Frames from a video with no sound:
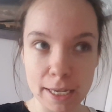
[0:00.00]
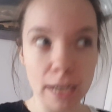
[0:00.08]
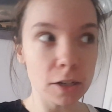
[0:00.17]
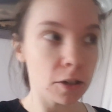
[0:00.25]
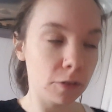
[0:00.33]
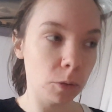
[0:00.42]

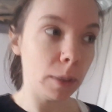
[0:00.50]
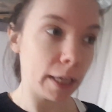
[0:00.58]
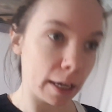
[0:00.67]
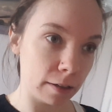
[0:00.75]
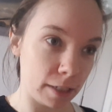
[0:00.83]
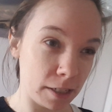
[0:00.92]
and over the
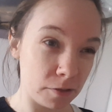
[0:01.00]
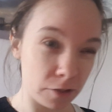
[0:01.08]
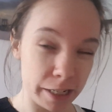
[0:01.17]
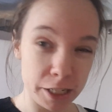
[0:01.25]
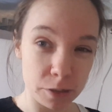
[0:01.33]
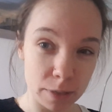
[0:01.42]
weekend I didn't
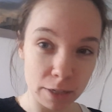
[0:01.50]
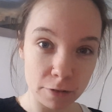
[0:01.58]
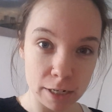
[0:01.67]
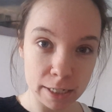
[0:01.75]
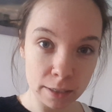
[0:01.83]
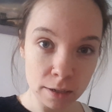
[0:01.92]
really do any
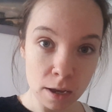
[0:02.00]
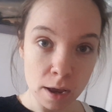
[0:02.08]
reading.